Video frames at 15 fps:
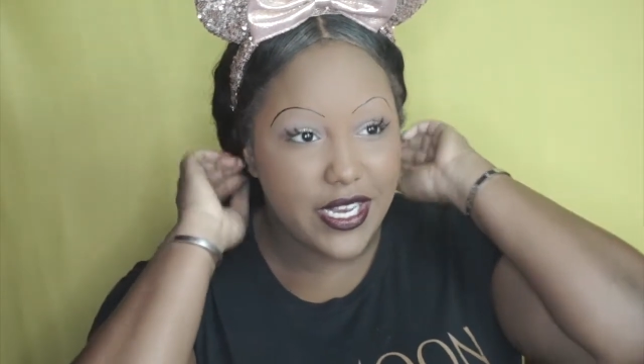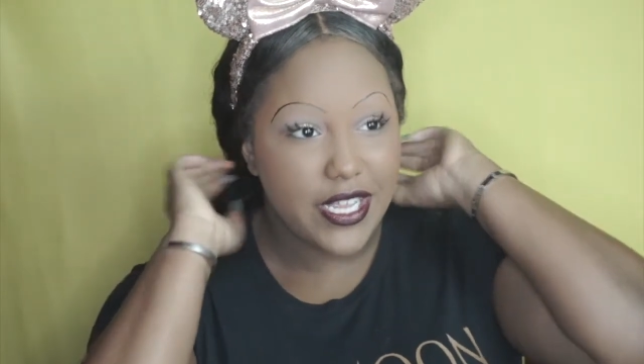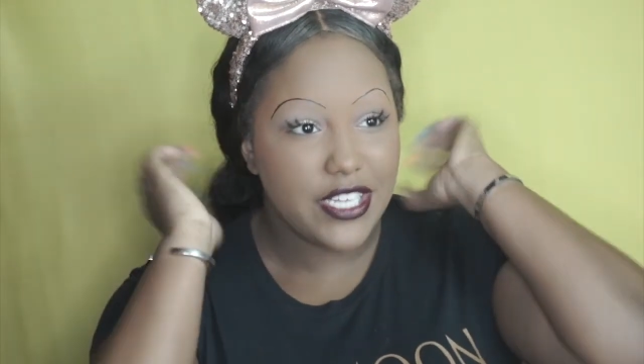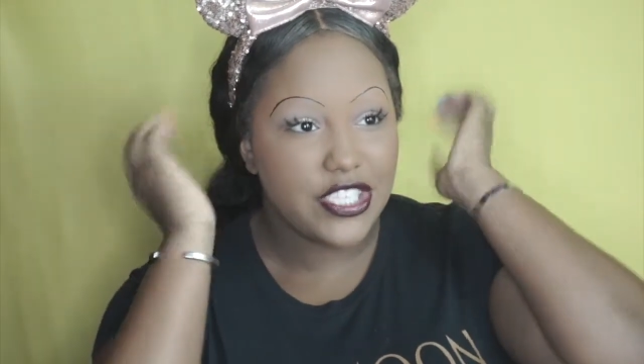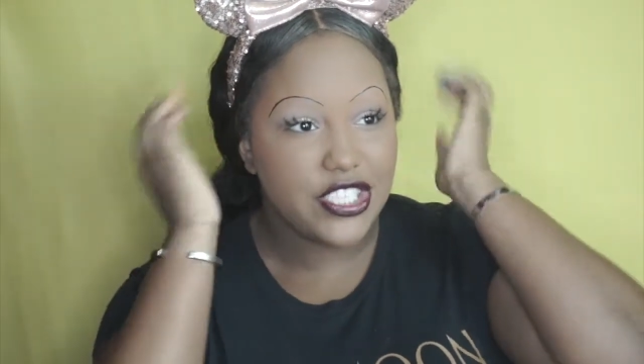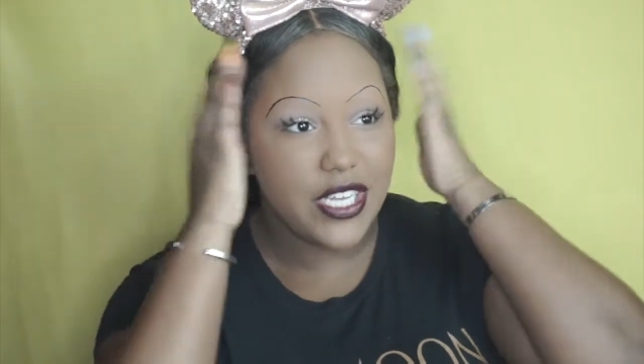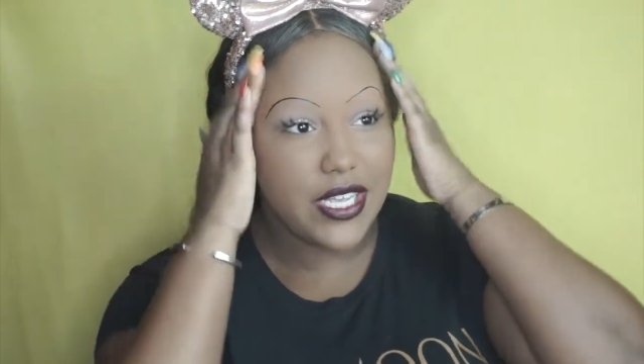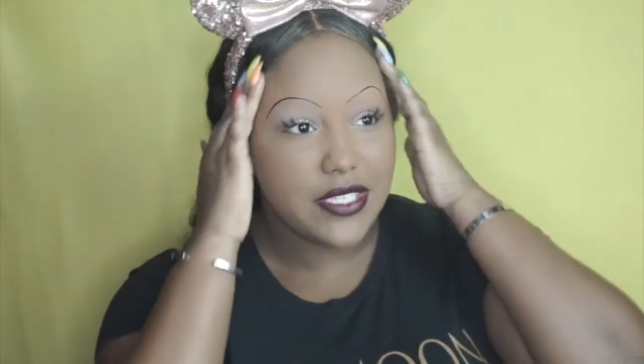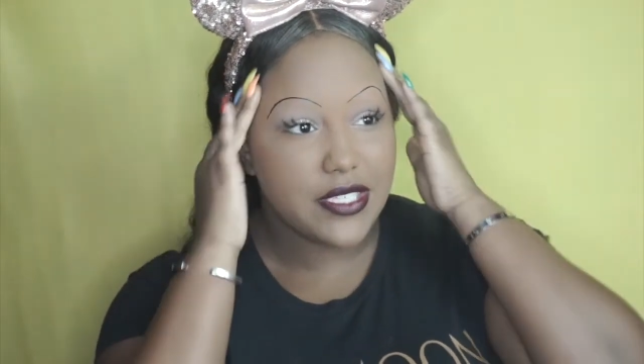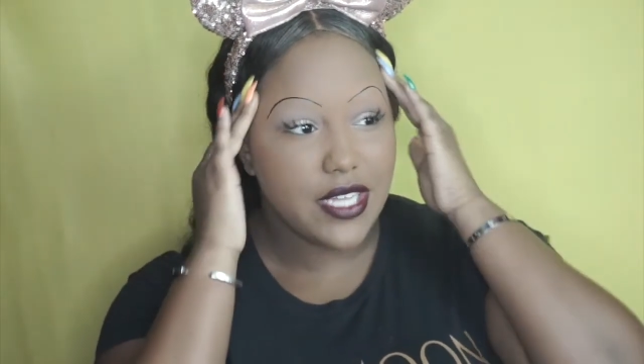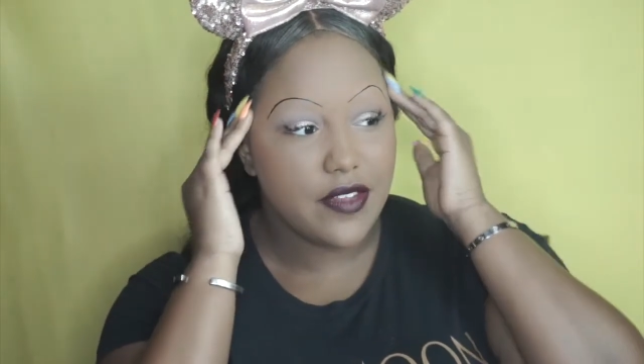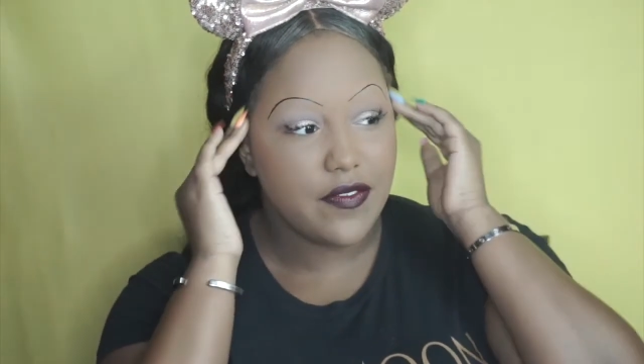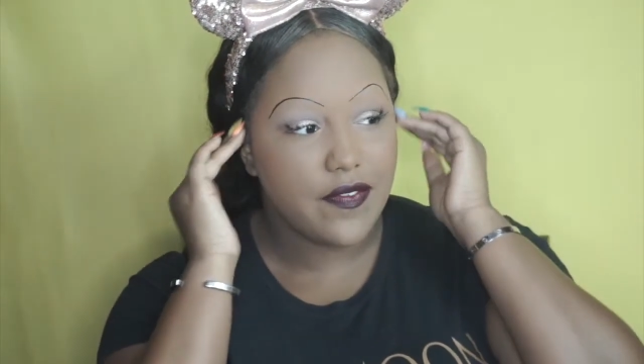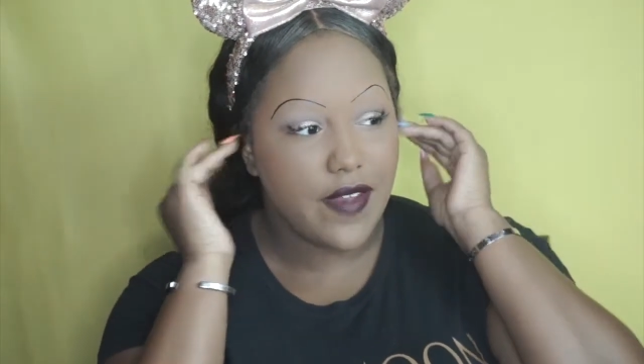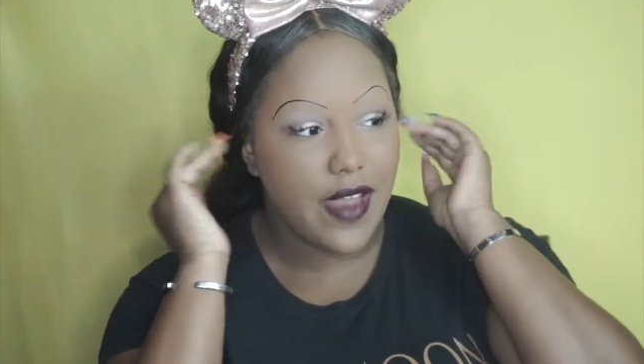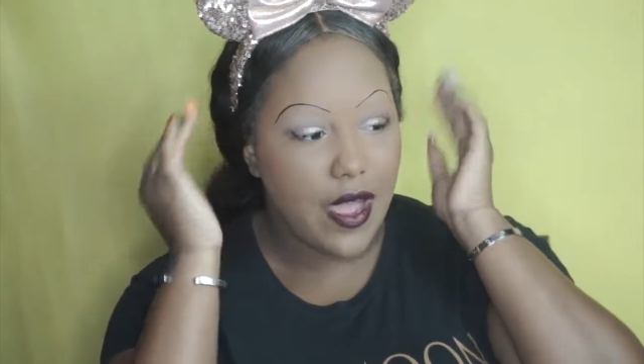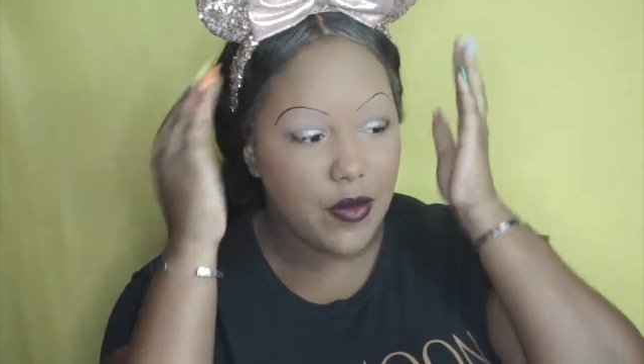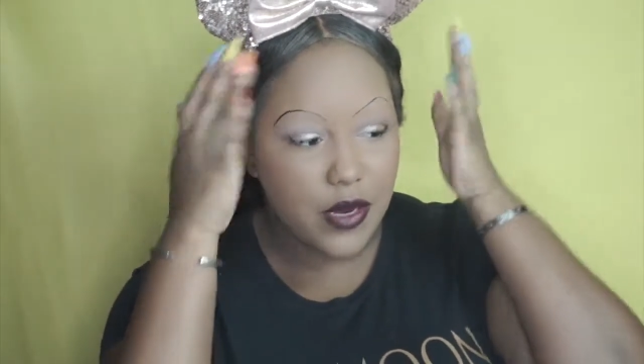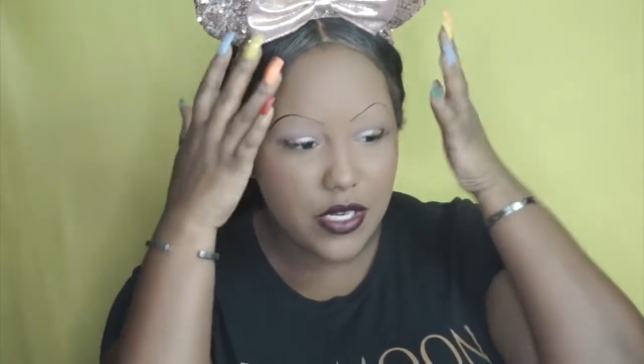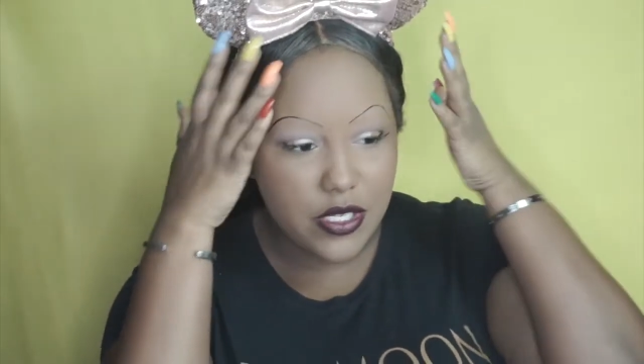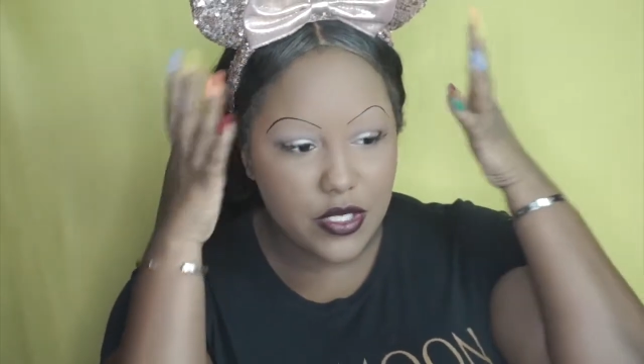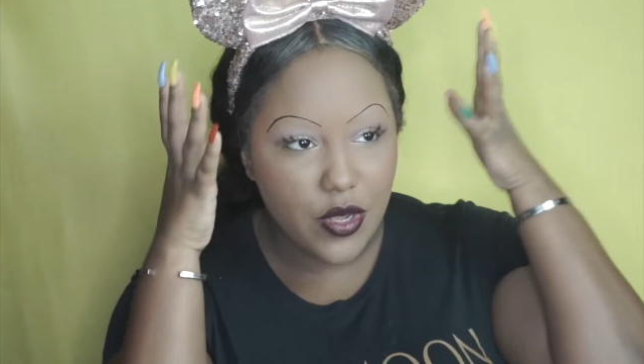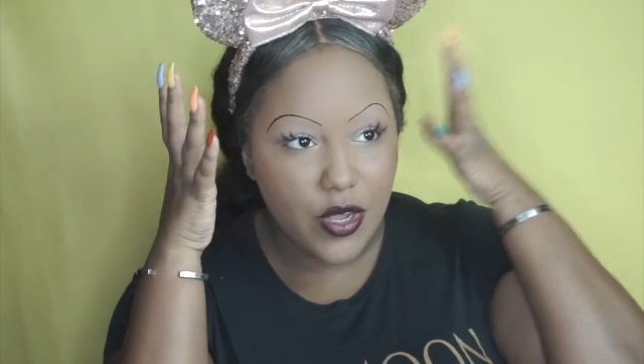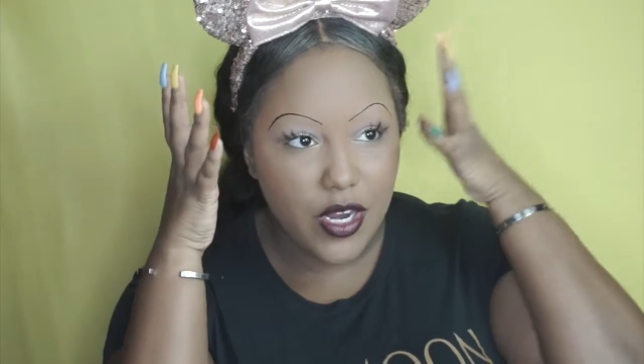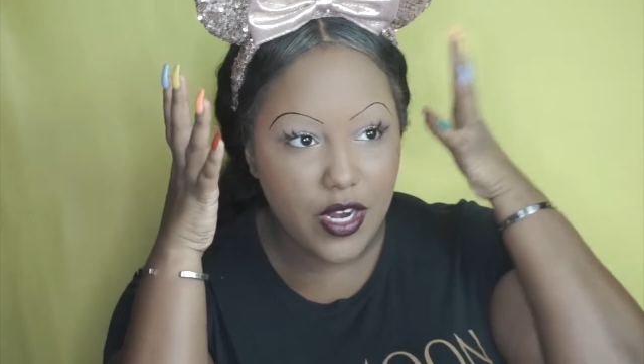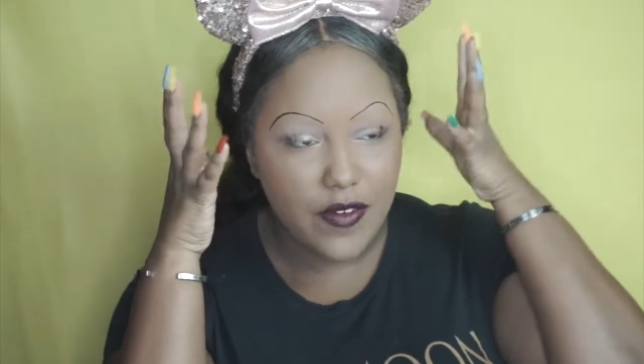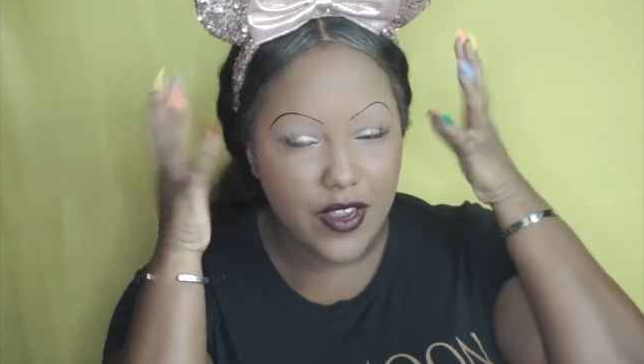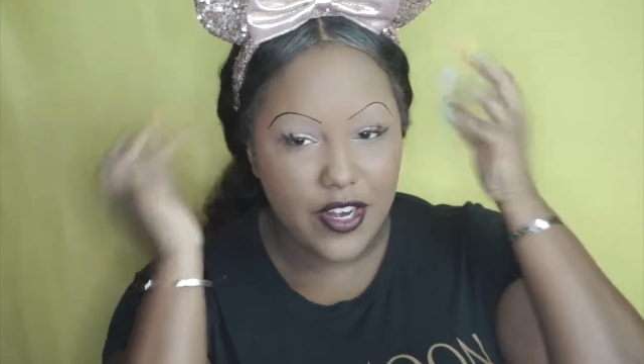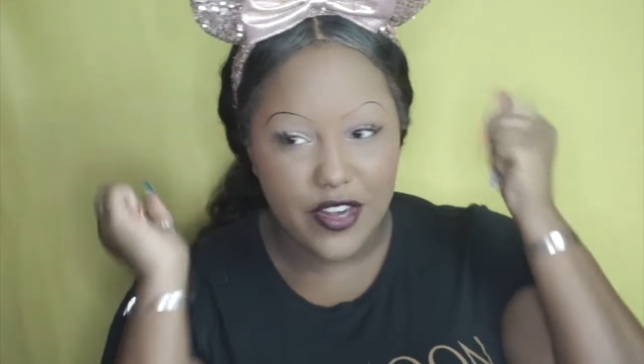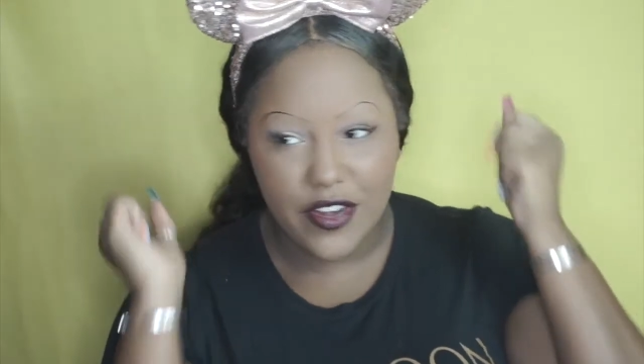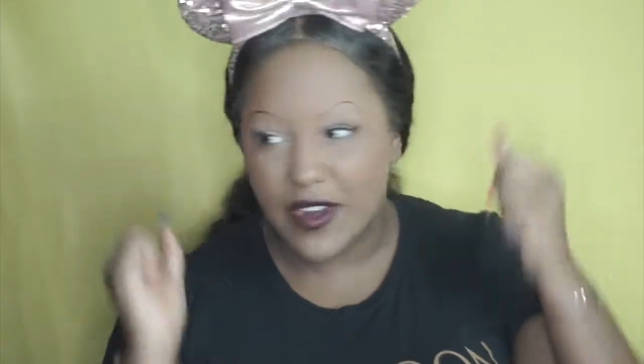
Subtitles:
and she has like flowers going around her